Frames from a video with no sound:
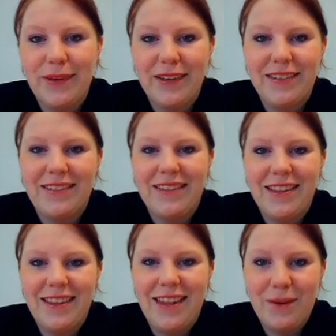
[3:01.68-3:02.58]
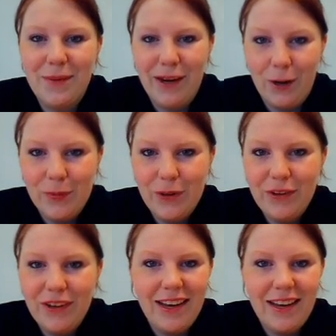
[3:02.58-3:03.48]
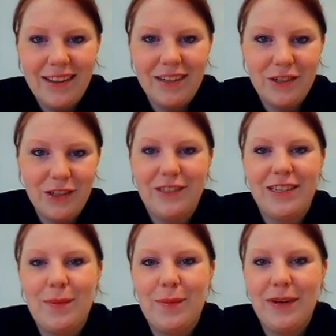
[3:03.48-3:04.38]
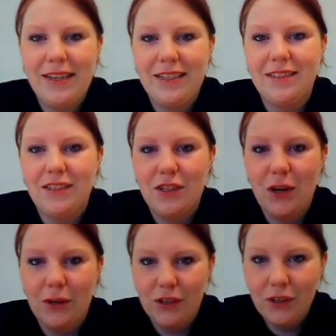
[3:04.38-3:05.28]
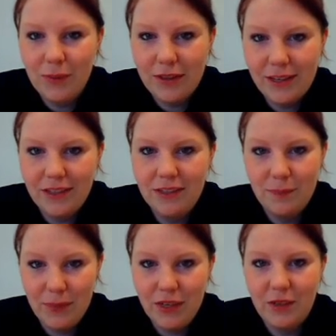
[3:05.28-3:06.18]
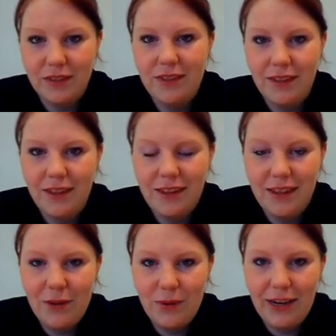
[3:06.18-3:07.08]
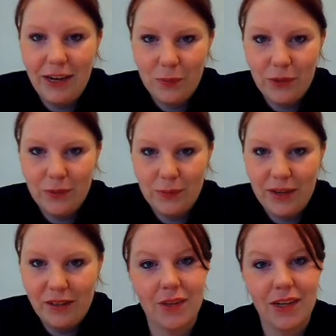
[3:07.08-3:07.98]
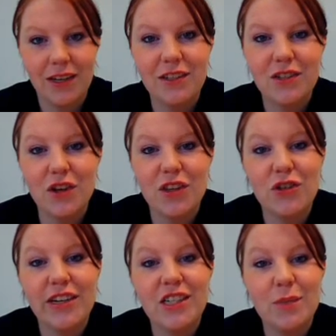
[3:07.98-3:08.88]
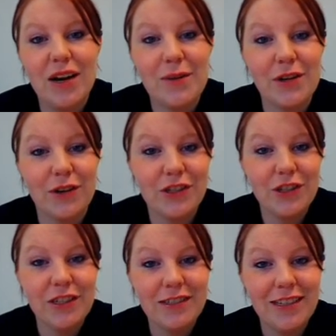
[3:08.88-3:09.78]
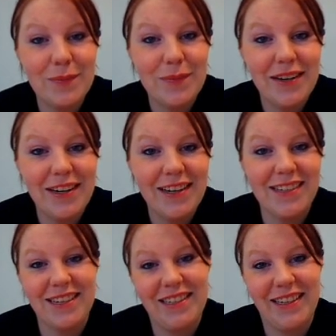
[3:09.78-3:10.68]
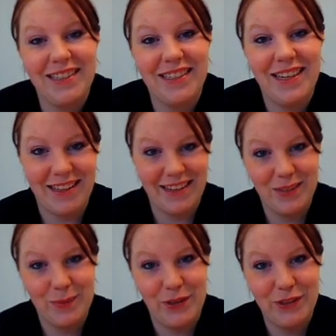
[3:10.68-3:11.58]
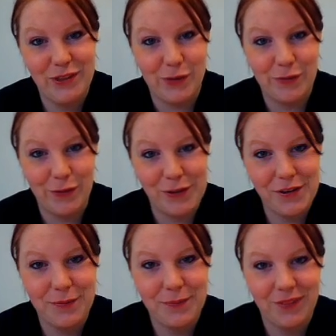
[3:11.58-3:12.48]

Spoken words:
because they want to help you, and the insurance companies go along with this because they want to help you as well. So the trick to bribing your insurance company is actually to let the experts do it for you.